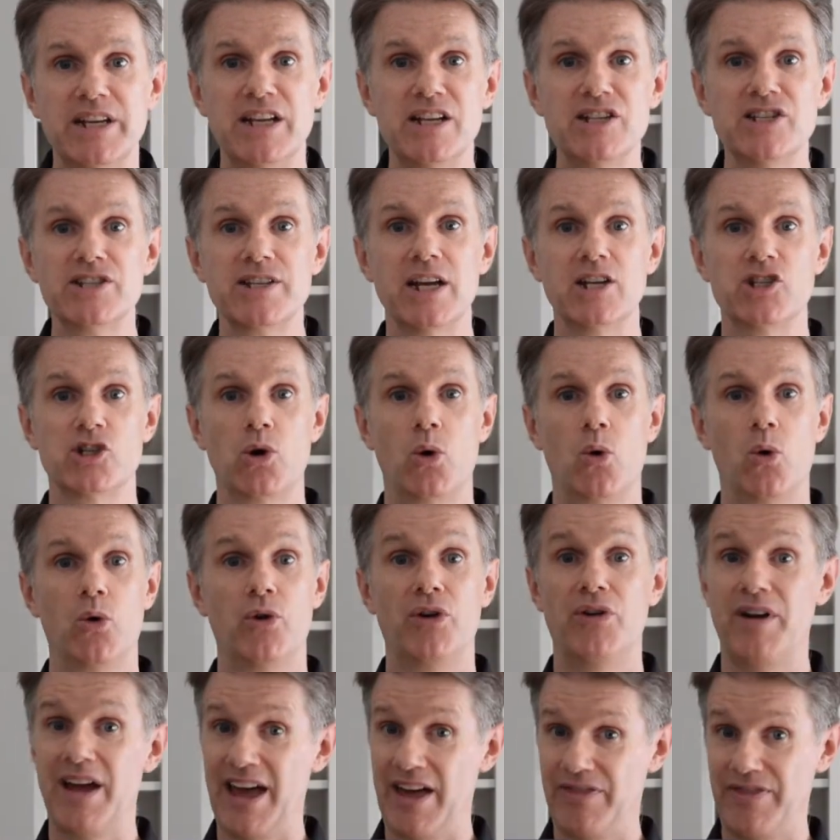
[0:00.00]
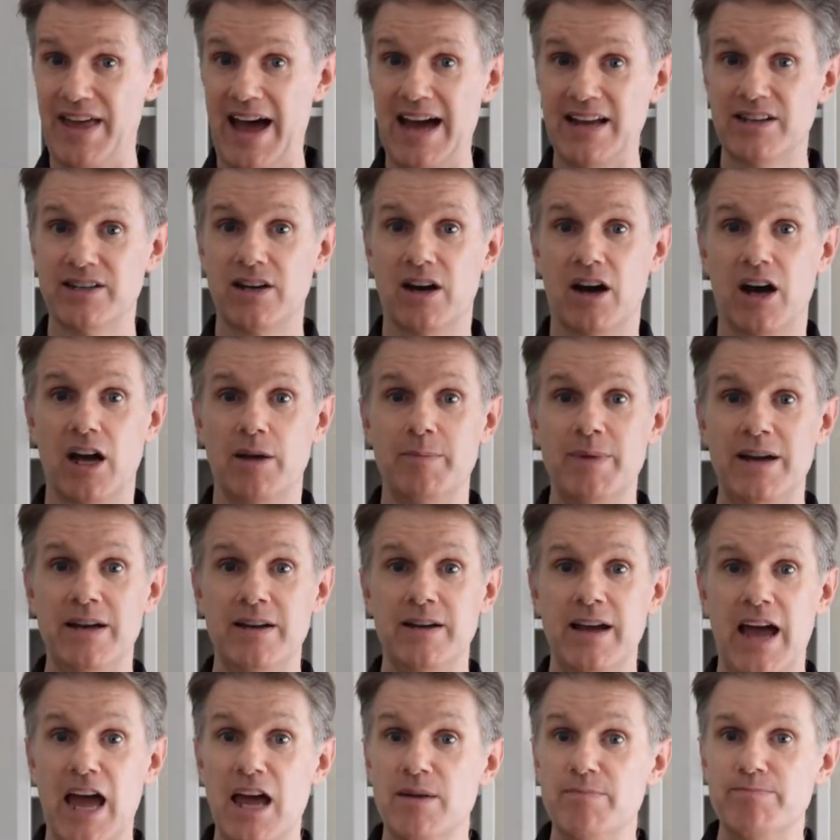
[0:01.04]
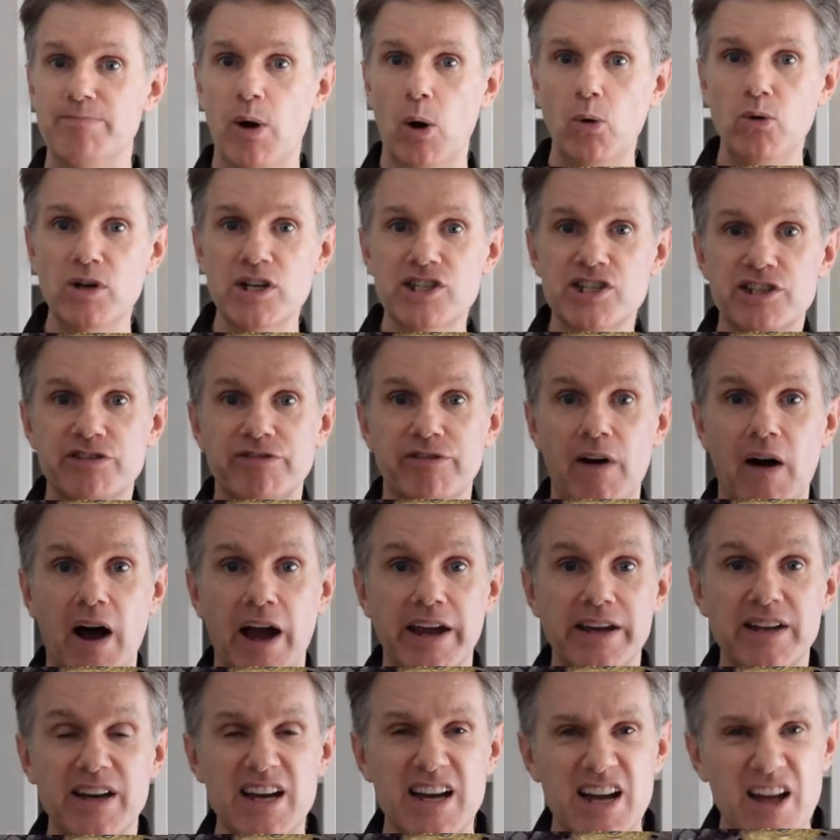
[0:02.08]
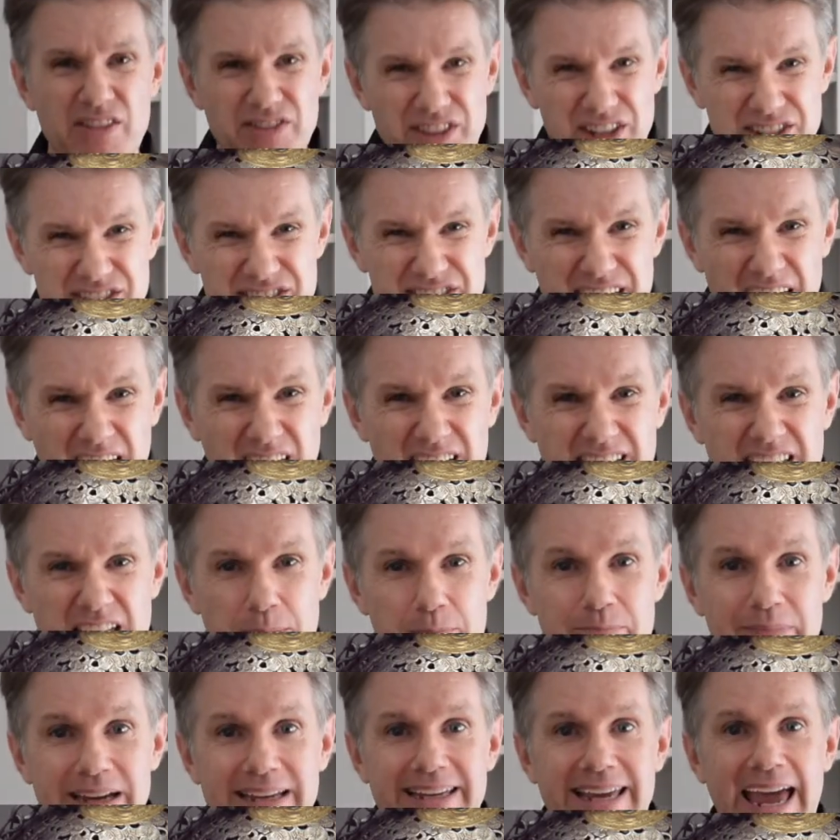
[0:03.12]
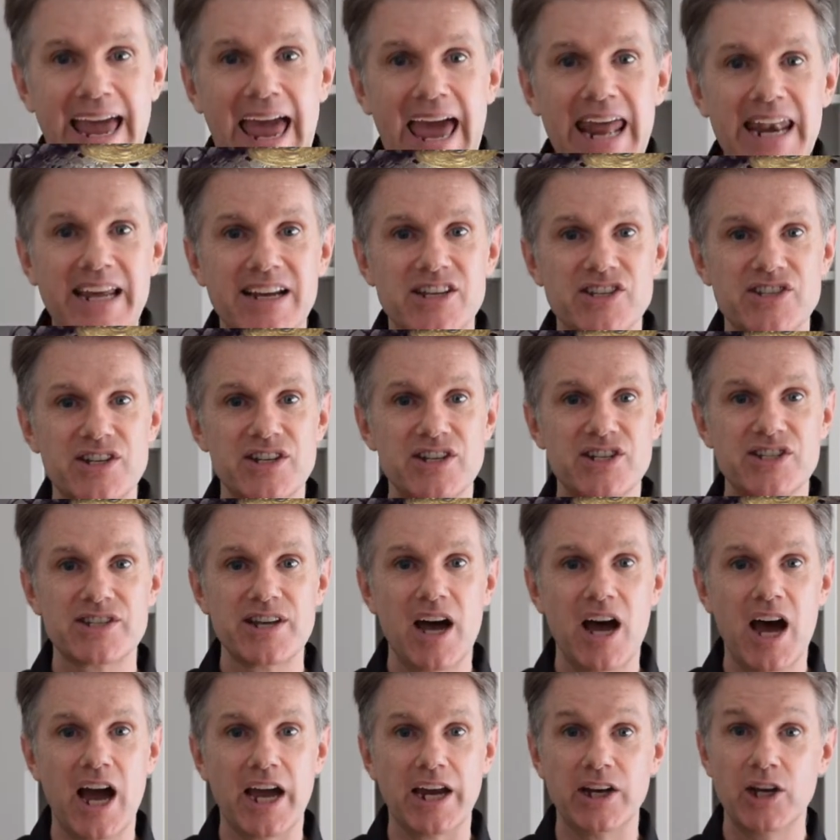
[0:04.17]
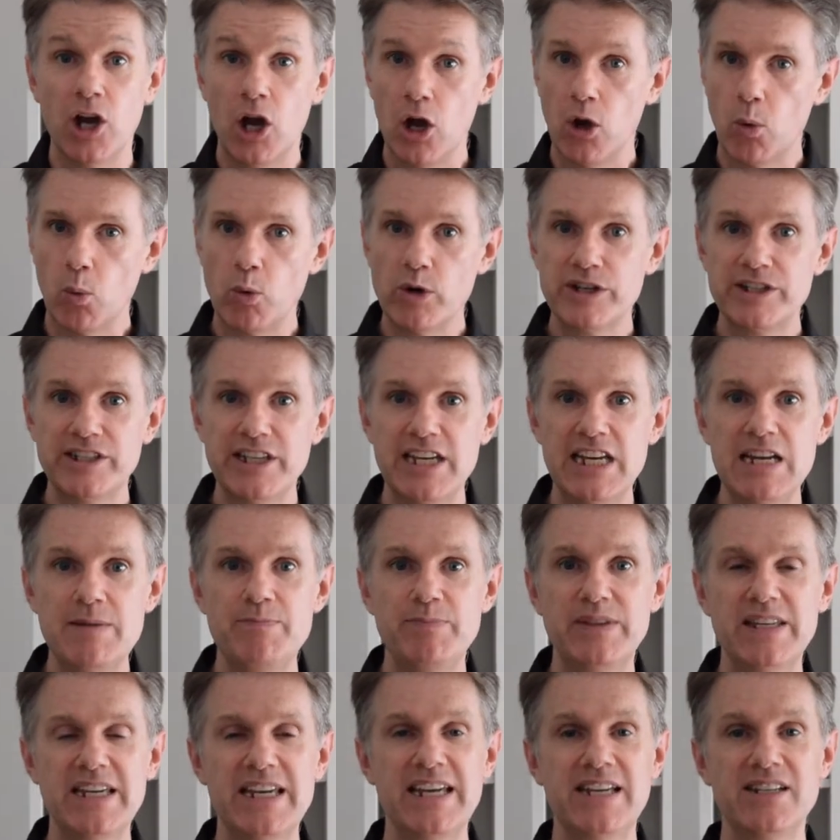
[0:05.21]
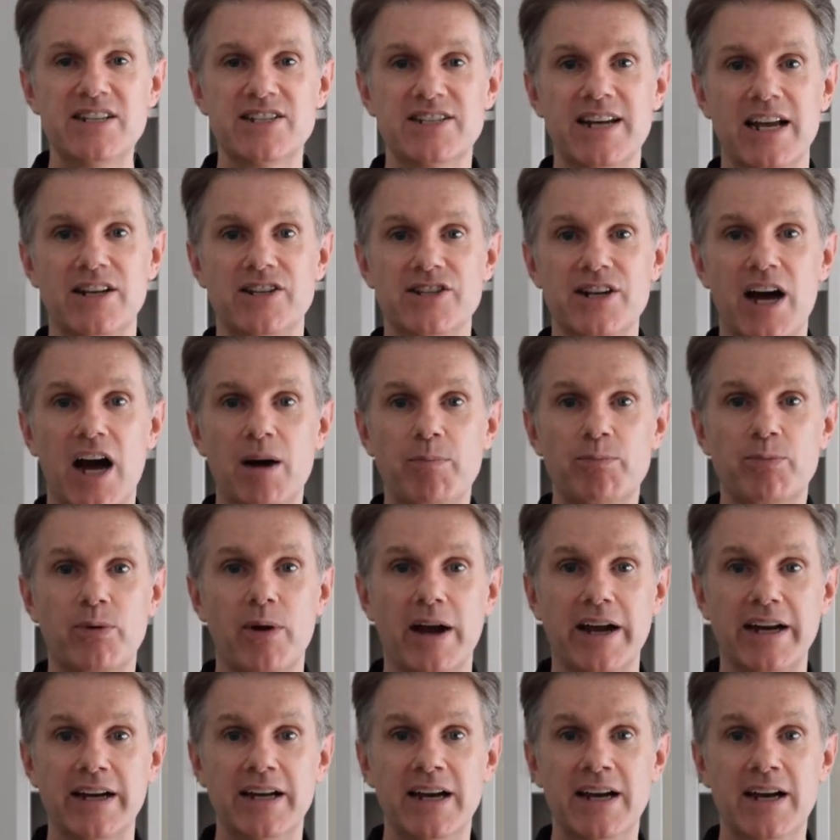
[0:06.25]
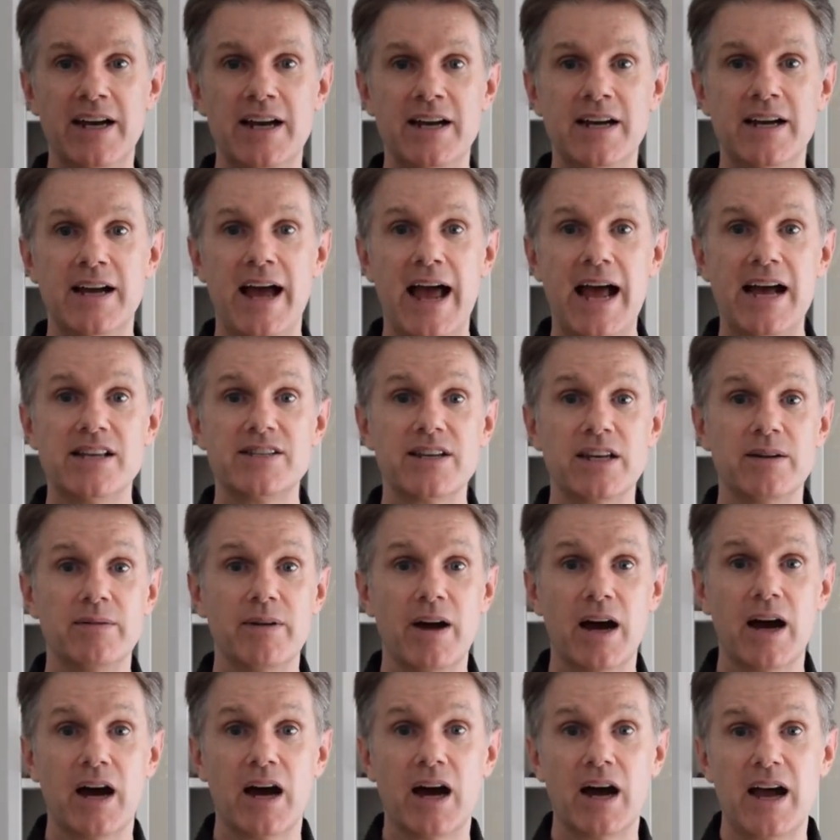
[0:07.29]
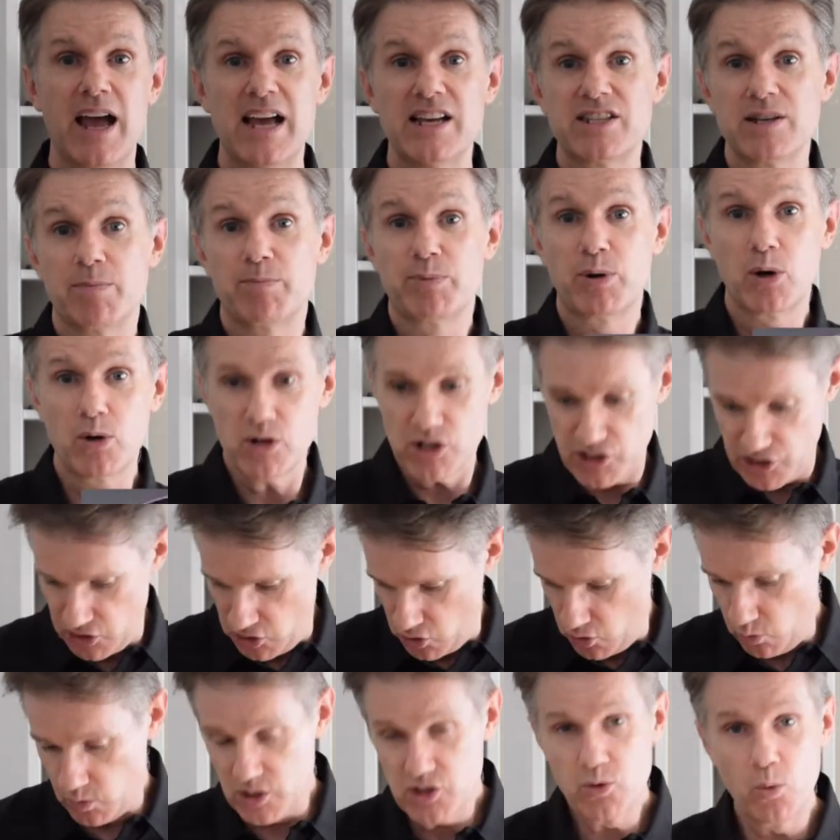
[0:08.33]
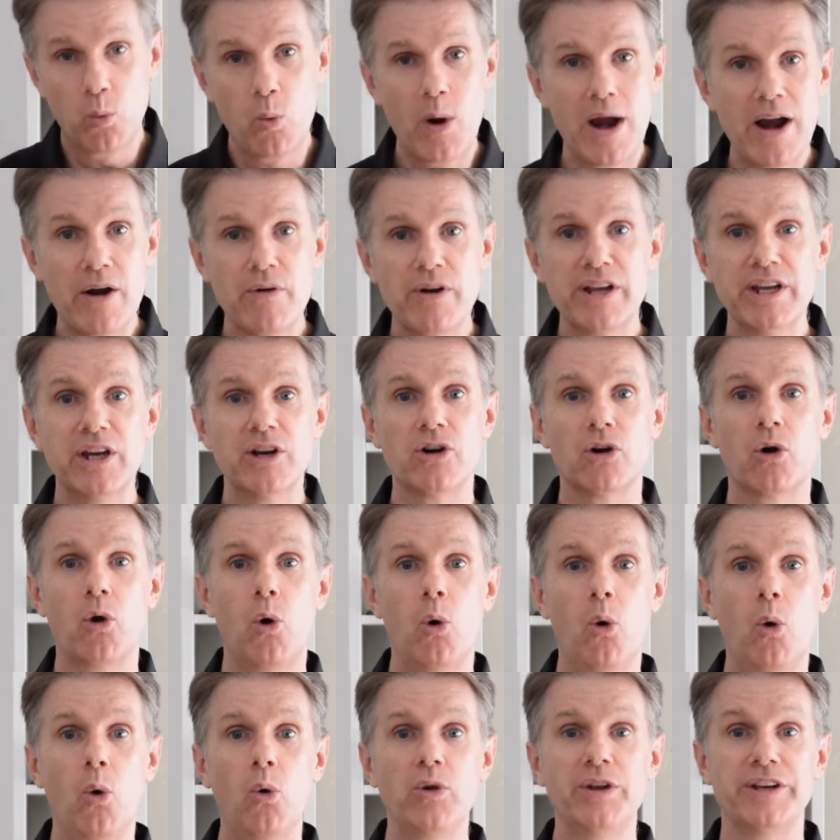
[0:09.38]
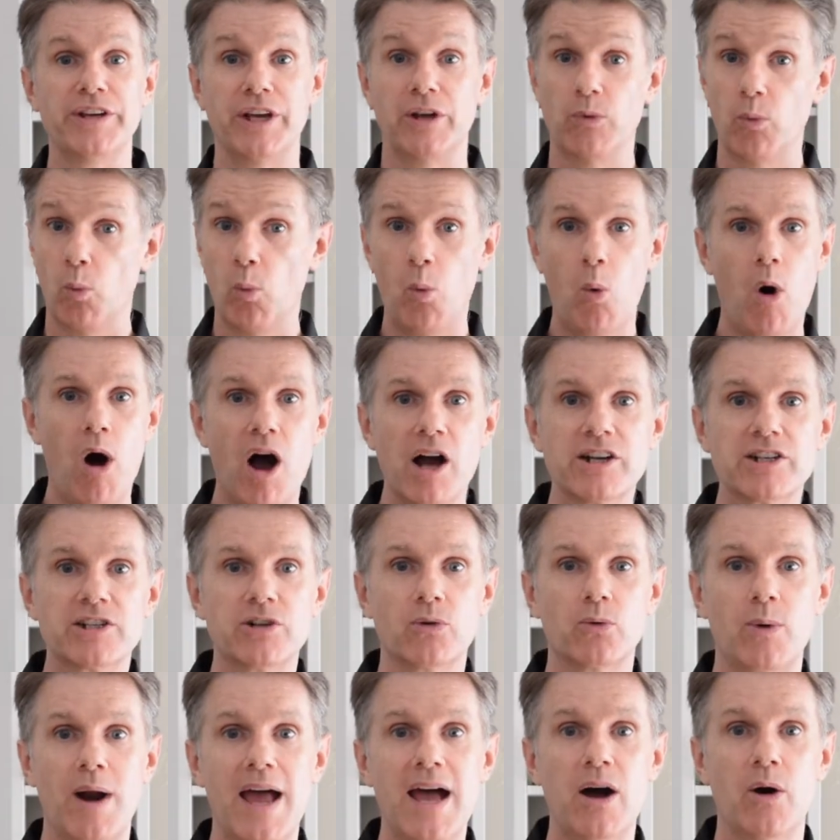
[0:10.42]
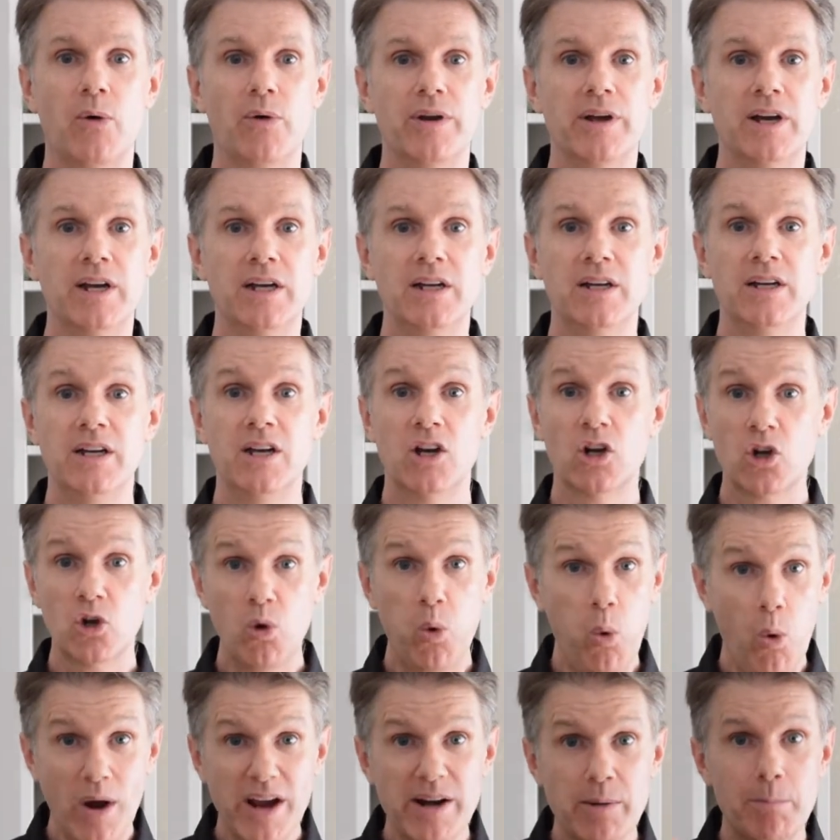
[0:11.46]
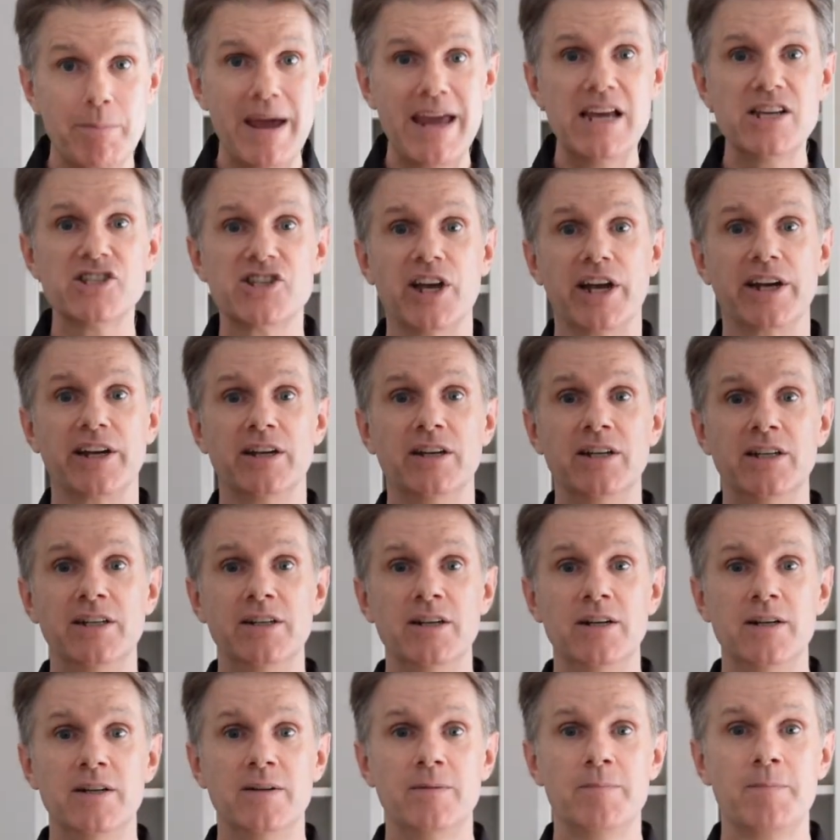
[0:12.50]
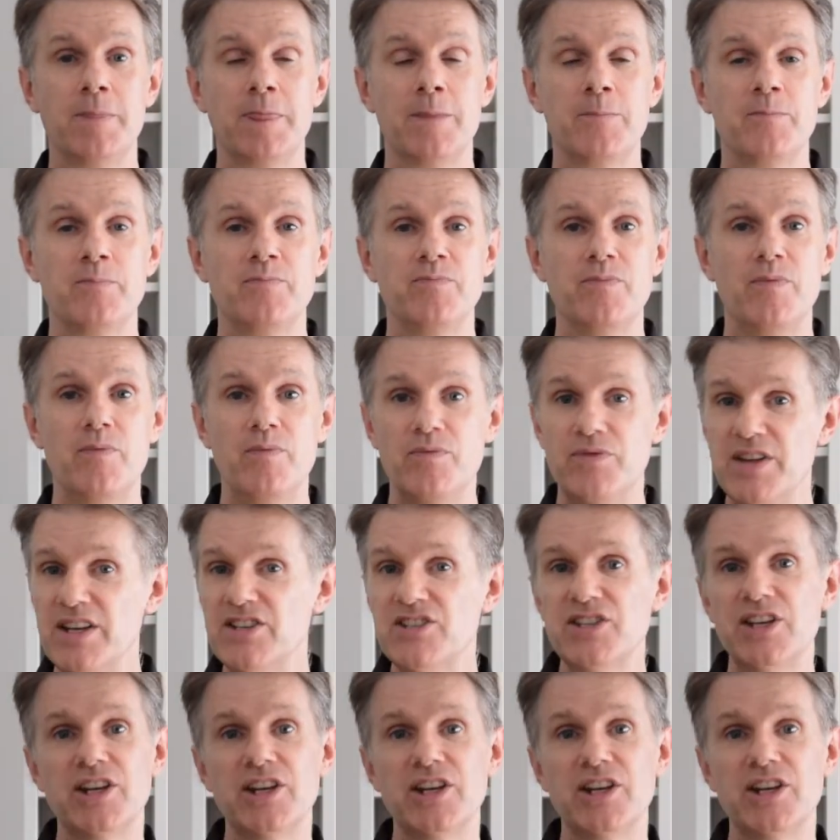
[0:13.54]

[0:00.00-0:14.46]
incense holder at that time, and bonus find the delicate mechanics inside would keep the incense upright as, it, uh, as a person who was wearing it or holding it walked around. Quite amazing. This